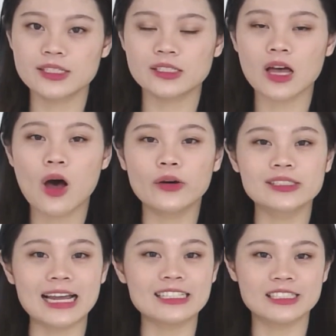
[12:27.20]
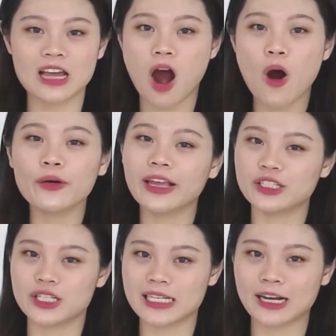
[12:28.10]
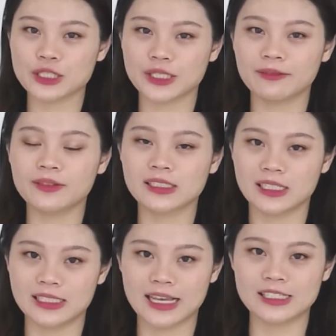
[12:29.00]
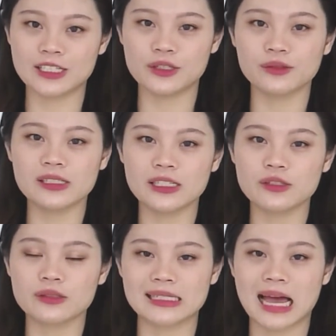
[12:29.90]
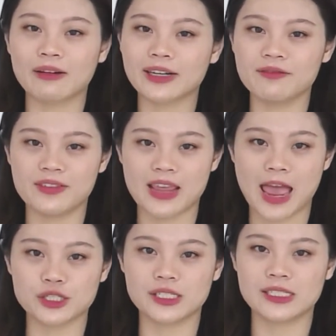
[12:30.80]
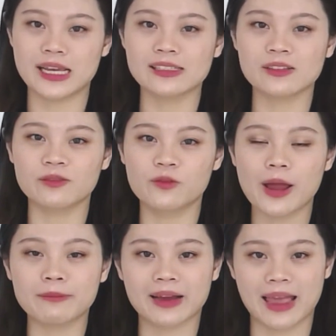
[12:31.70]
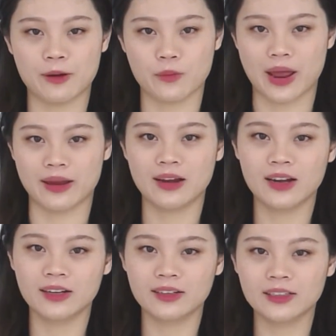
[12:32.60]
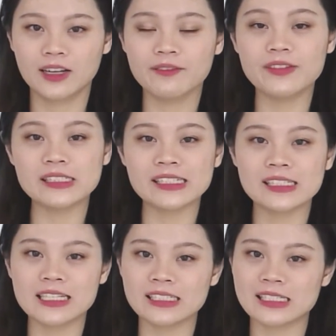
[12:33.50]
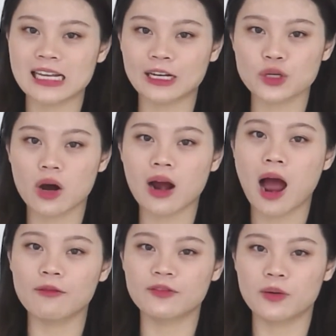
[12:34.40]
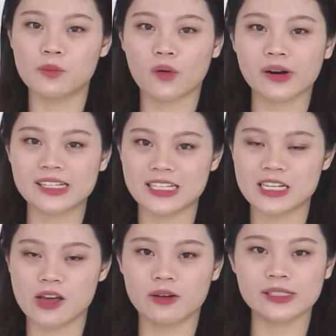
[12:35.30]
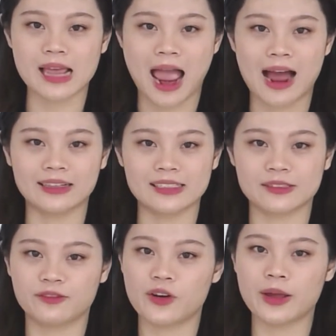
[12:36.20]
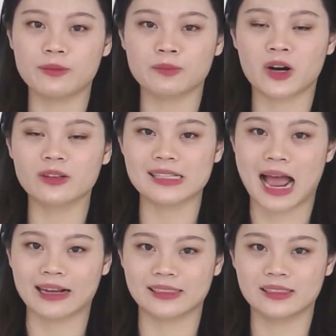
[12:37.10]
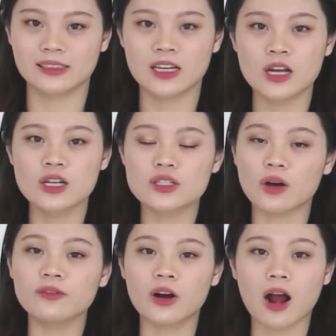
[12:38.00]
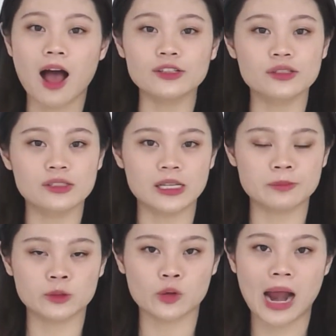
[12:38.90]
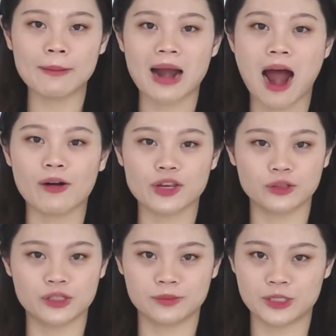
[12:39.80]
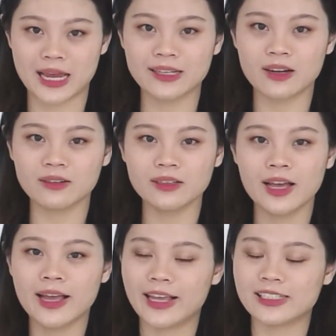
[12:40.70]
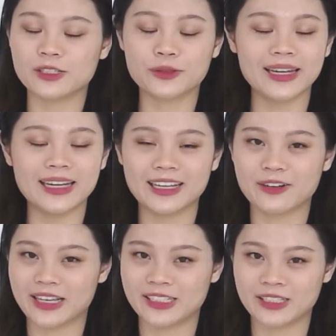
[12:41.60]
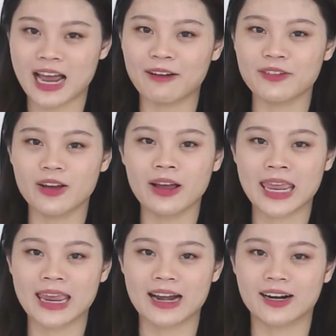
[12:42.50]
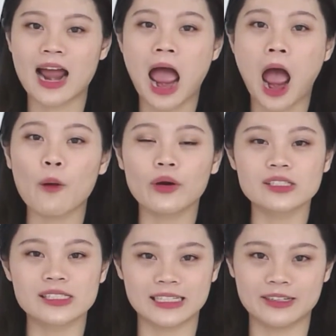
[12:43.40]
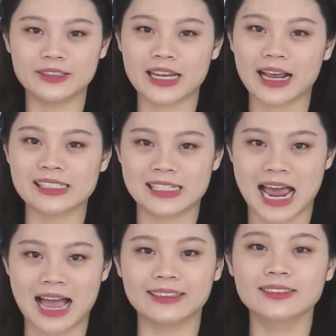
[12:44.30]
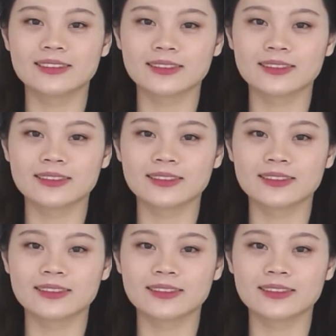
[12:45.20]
So that is our introduction for today's UC2000-VH GSM VoIP Gateway. Visit dinstar.com for more details and VoIP products. Don't forget to subscribe our YouTube channel. It's really great to have you here. I will see you next time.